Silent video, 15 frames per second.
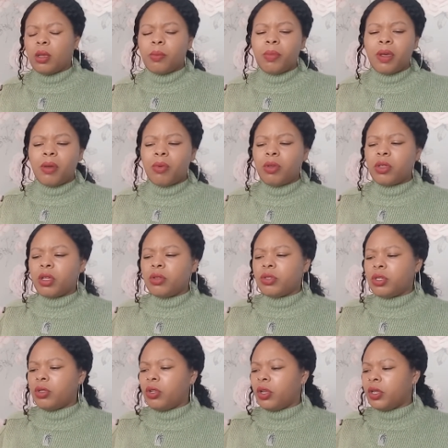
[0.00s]
But I won't go
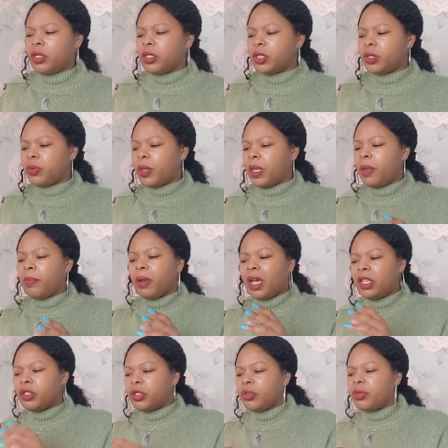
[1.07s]
too long into it. But
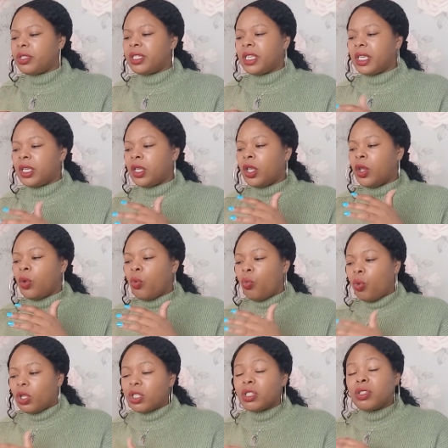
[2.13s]
I do see,
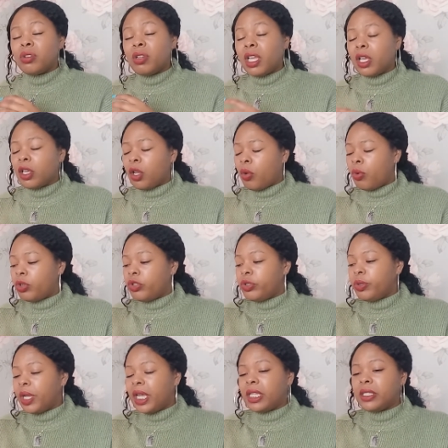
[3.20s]
once you let go, once
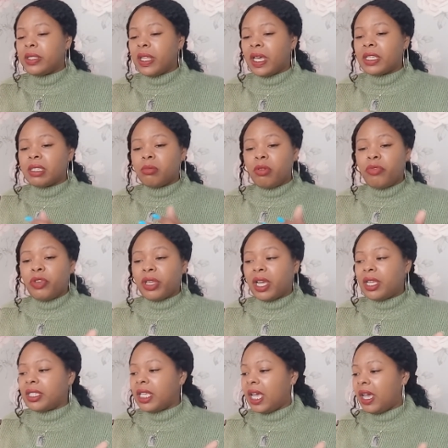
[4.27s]
you end that, some of you
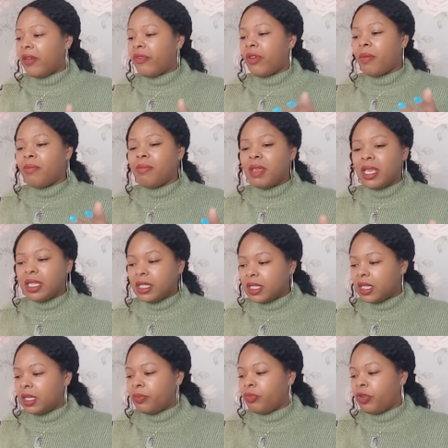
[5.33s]
guys have
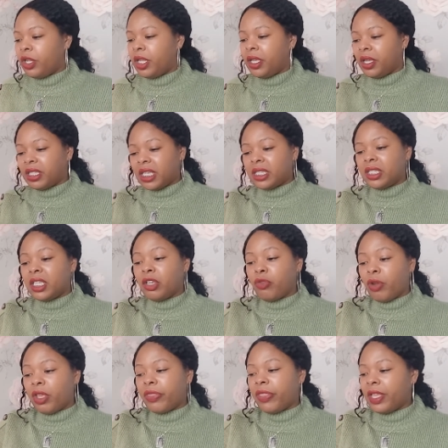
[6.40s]
amazing, brilliant, because I see
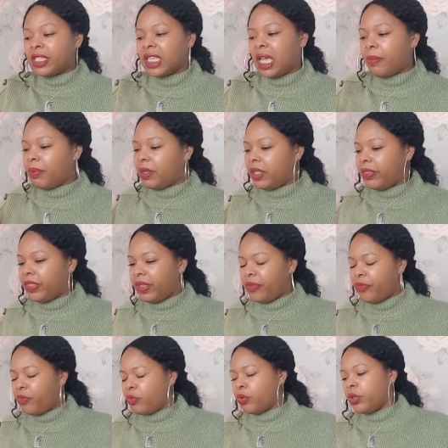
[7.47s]
great things happening there
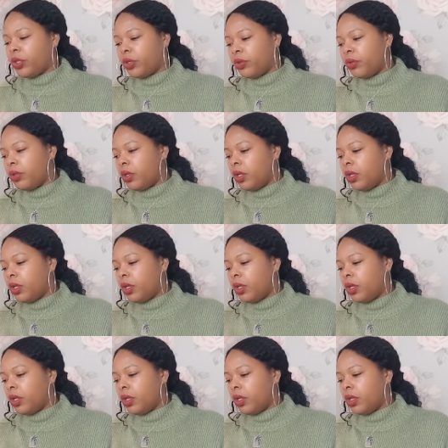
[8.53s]
for you.